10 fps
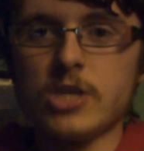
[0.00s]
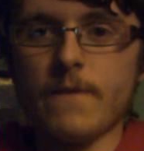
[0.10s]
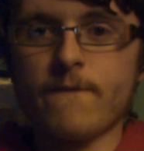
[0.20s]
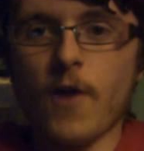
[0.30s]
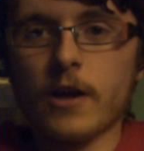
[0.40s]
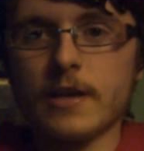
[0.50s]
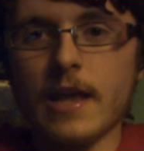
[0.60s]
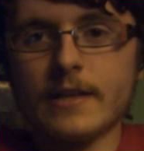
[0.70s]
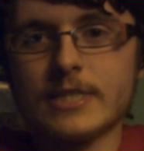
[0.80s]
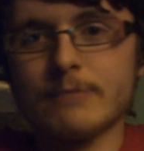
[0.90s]
she
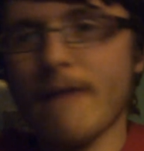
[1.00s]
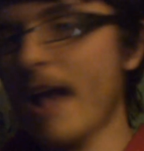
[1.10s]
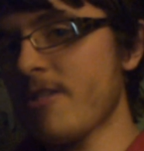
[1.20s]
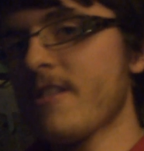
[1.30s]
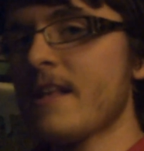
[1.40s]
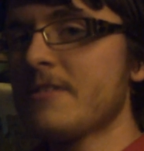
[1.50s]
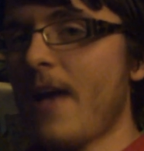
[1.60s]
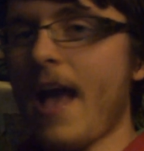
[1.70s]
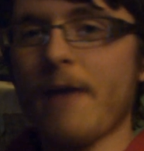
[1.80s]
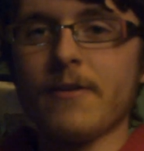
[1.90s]
fucking smashes
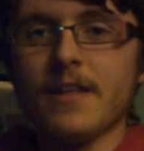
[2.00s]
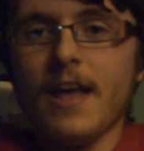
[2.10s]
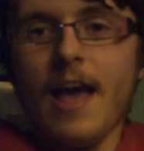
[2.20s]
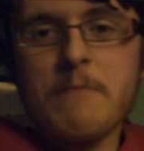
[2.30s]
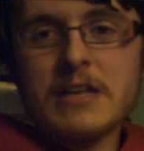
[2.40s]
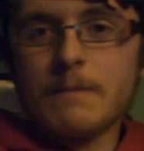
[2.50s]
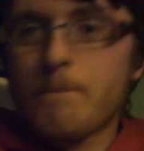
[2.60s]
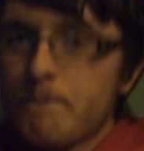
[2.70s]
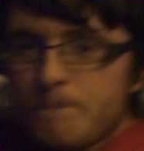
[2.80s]
into Aaron, makes him